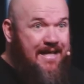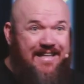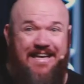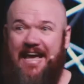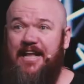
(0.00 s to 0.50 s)

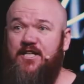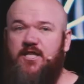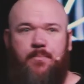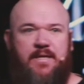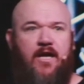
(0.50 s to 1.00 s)
And then he ends
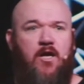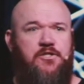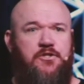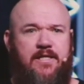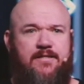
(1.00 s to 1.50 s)
up and he
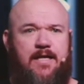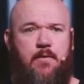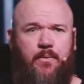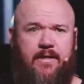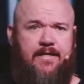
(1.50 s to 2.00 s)
goes into the
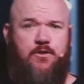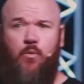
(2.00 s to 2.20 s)
temple and